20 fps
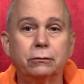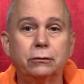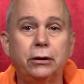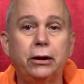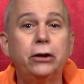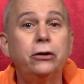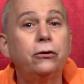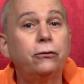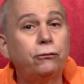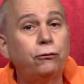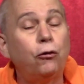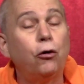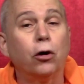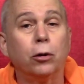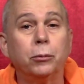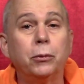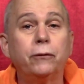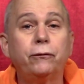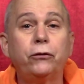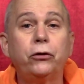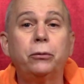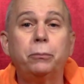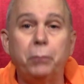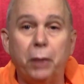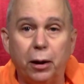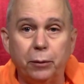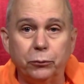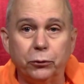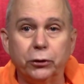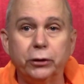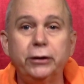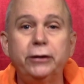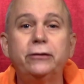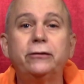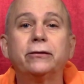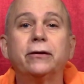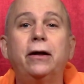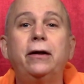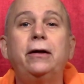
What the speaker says: in the form of your memories